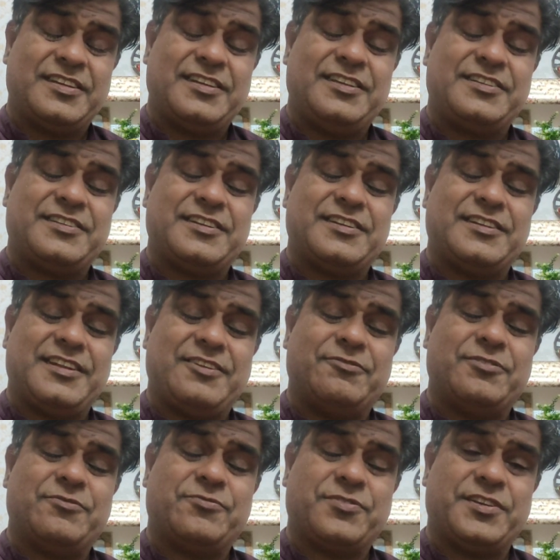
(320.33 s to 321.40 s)
It
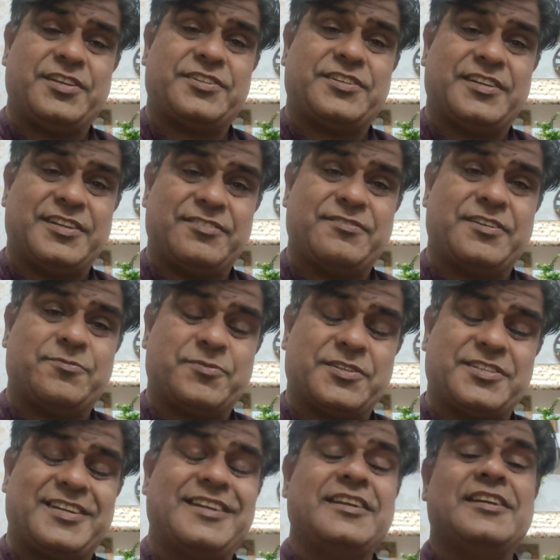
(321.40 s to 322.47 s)
never finished
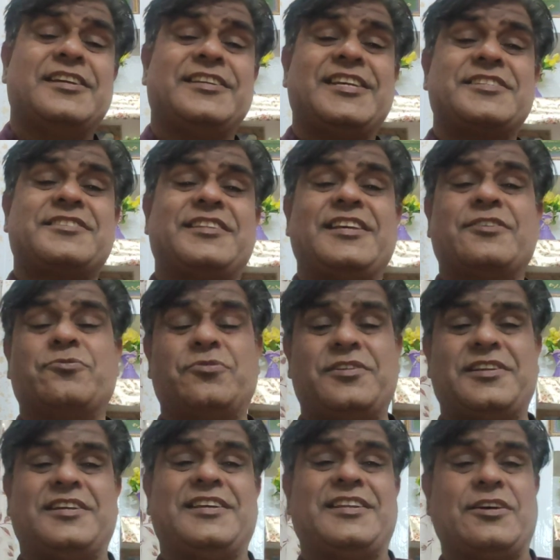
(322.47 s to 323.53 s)
100%. Yes, they
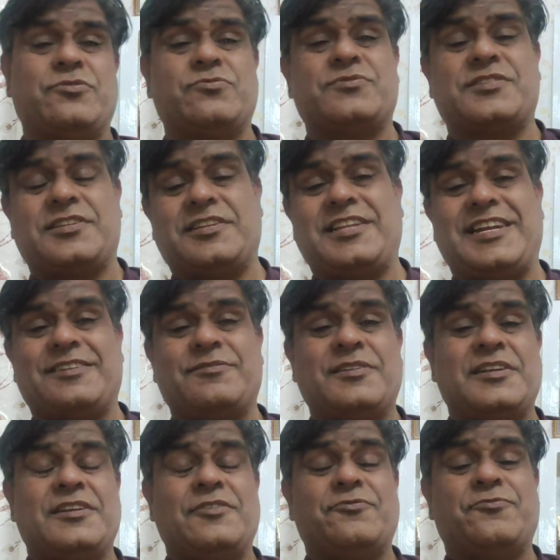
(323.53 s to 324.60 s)
could announce that
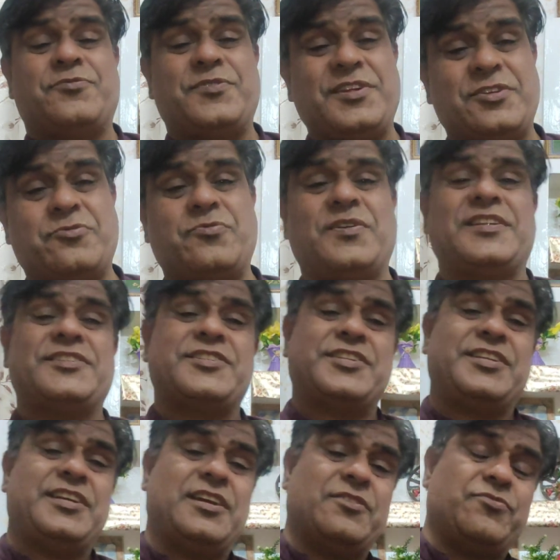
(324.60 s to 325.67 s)

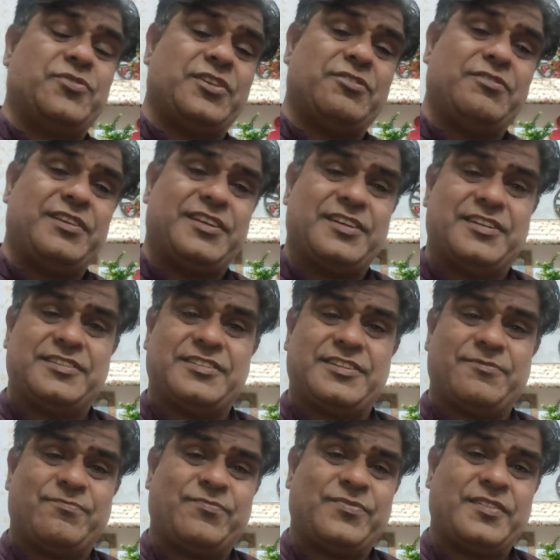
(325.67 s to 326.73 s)
frequency of
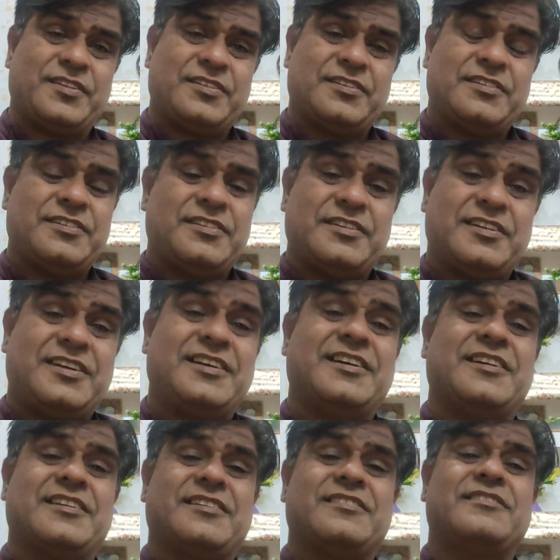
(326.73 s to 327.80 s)
illegals
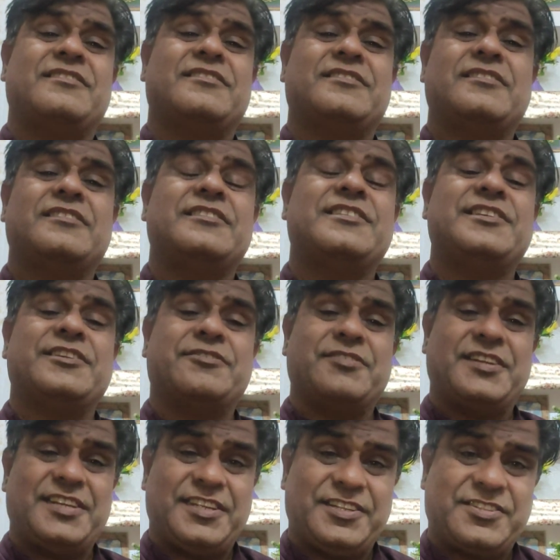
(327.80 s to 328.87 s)
are
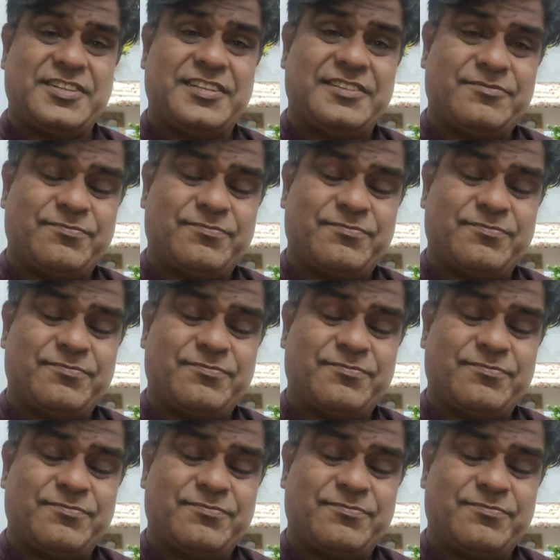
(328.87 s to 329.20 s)
decreased,